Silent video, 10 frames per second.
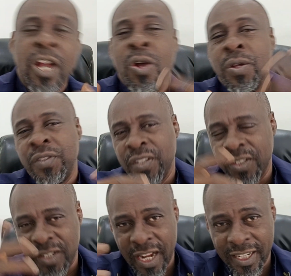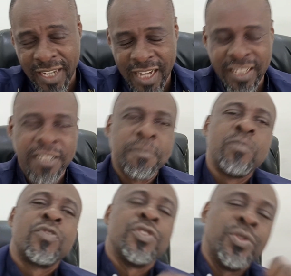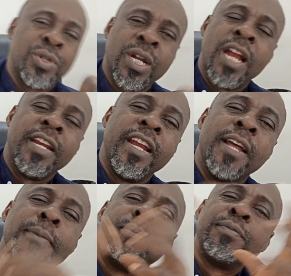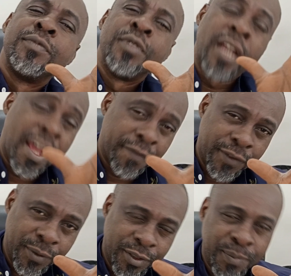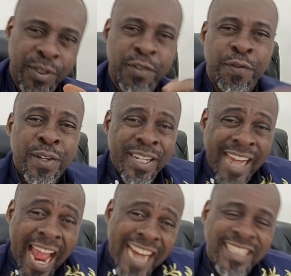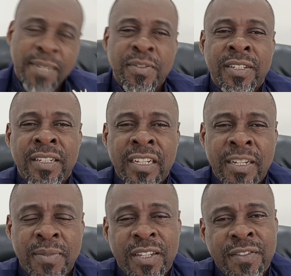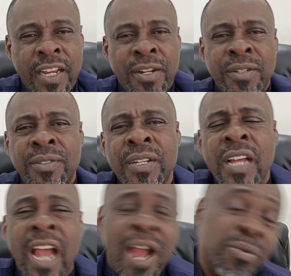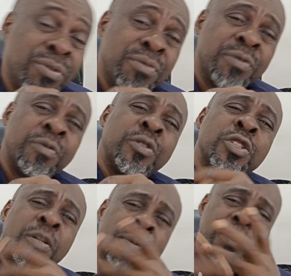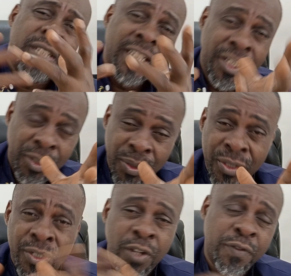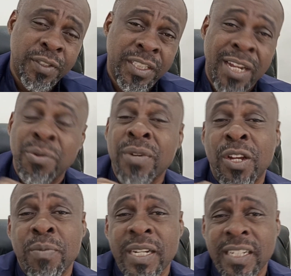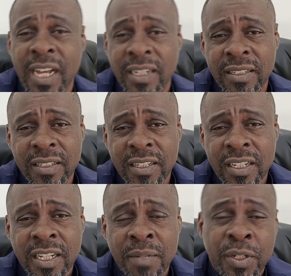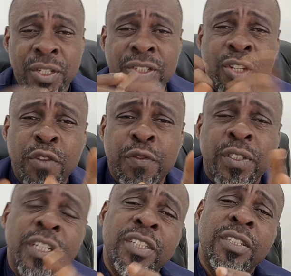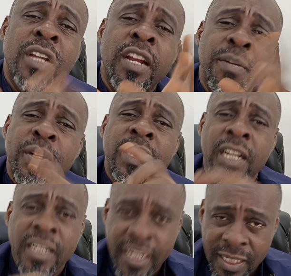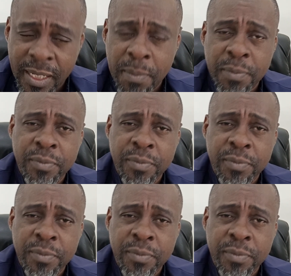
or things like that, you can have those. But for the items themselves, I would, those are people say they use stock footage. I won't recommend that because stock footage, anybody can get them.